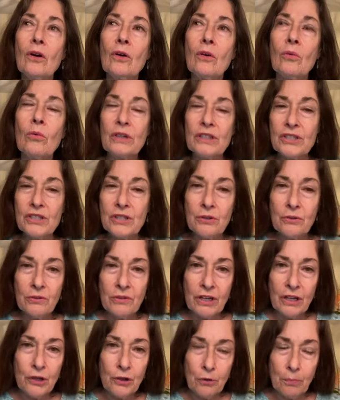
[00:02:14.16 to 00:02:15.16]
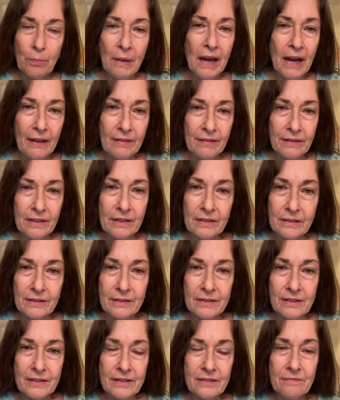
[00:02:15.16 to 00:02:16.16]
what do you think your path
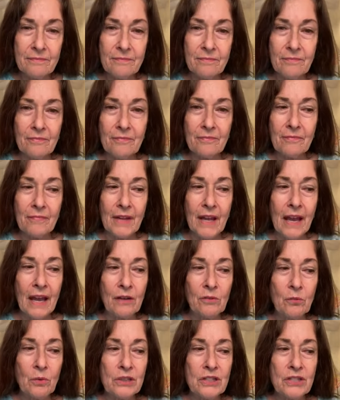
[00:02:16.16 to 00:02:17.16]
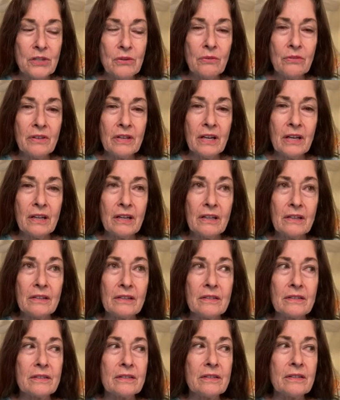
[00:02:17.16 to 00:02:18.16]
is? And what do you think
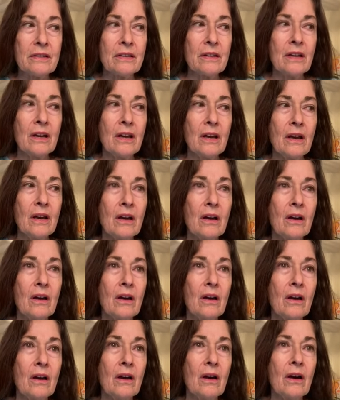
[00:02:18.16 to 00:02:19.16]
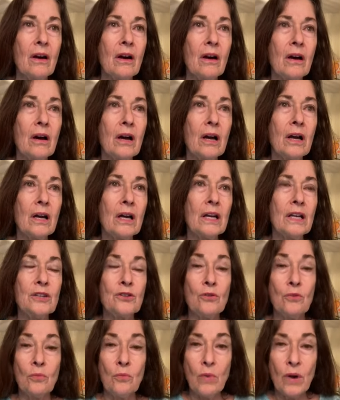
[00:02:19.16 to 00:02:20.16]
is in
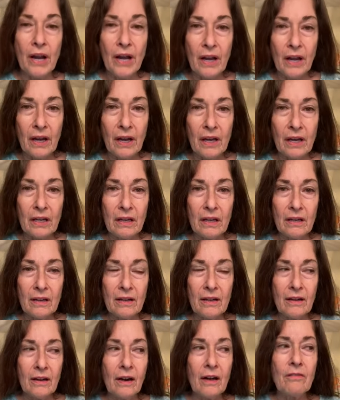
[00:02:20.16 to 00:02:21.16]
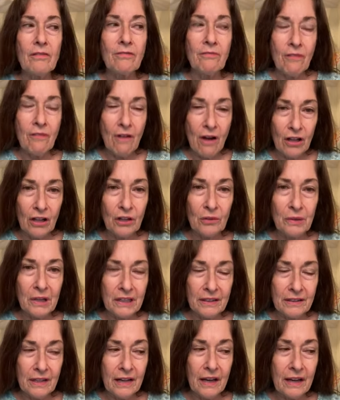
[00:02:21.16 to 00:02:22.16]
your way of
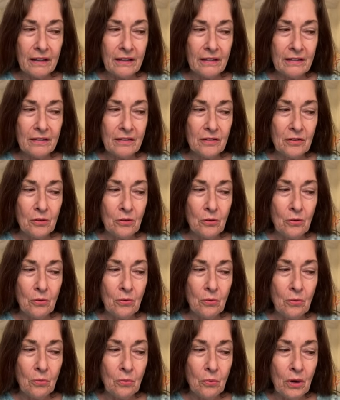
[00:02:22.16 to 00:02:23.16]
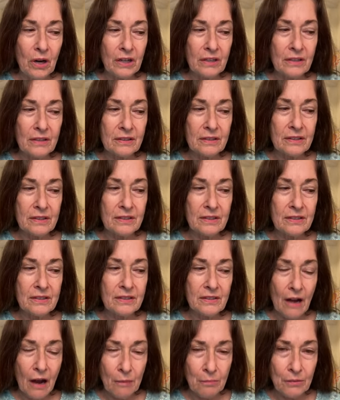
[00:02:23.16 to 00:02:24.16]
following that? What is
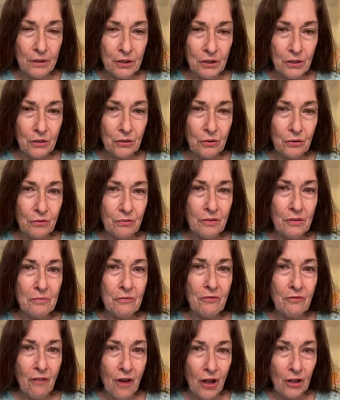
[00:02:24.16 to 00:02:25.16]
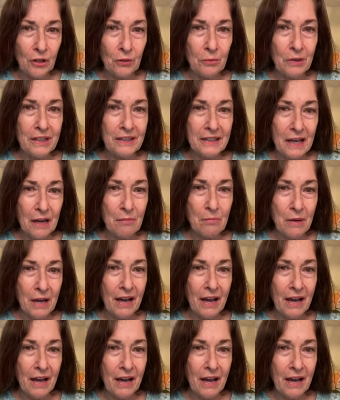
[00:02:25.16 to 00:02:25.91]
stopping you from following that